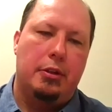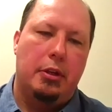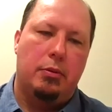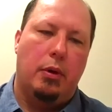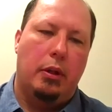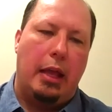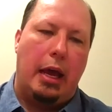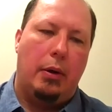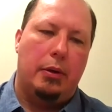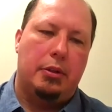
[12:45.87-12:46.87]
This will
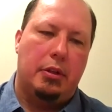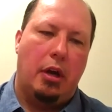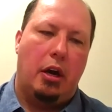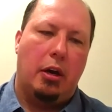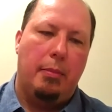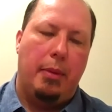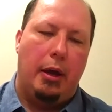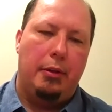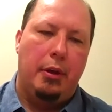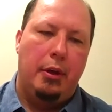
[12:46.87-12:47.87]
allow us to talk
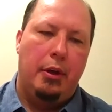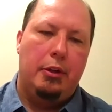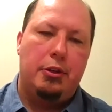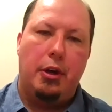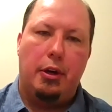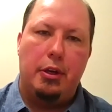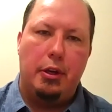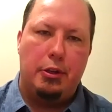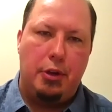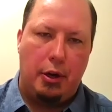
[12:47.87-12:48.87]
about Cherokee
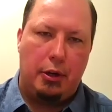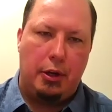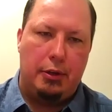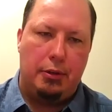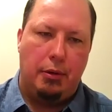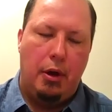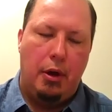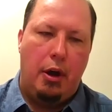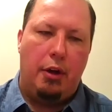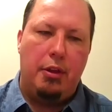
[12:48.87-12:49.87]
in Cherokee. So
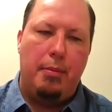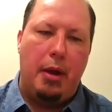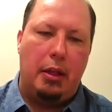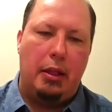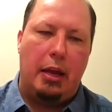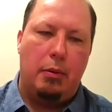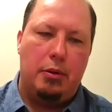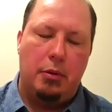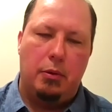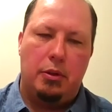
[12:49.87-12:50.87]
all the meta
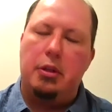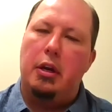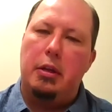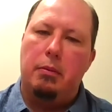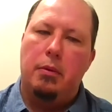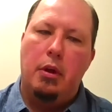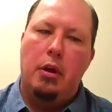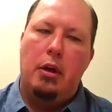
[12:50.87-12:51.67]
language that we're studying